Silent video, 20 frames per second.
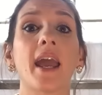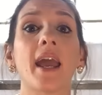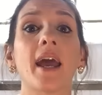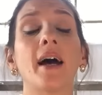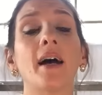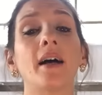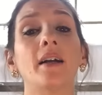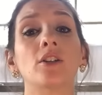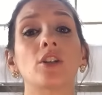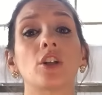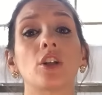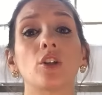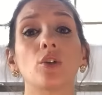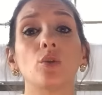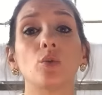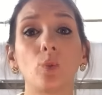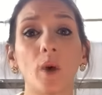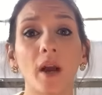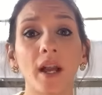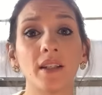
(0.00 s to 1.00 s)
and
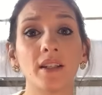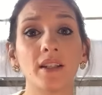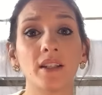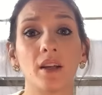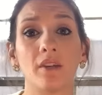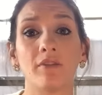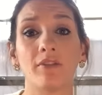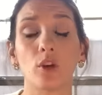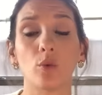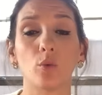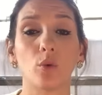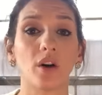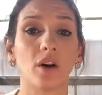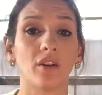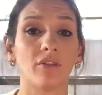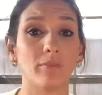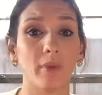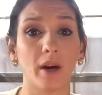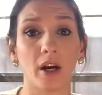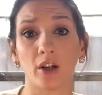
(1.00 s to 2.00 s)
you went if you were
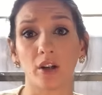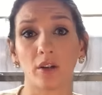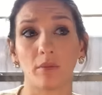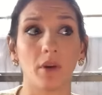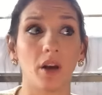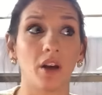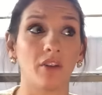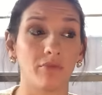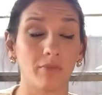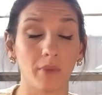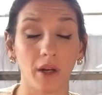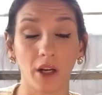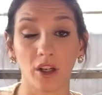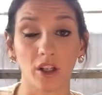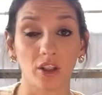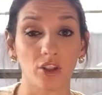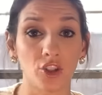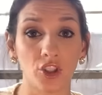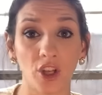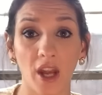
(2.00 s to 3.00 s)
of, mar of
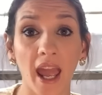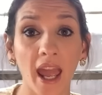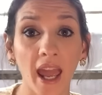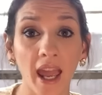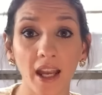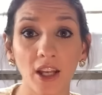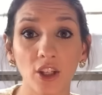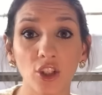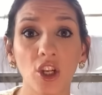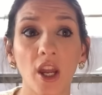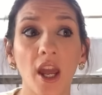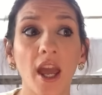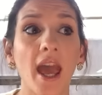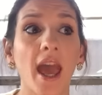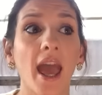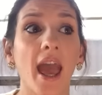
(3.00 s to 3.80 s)
marriage age,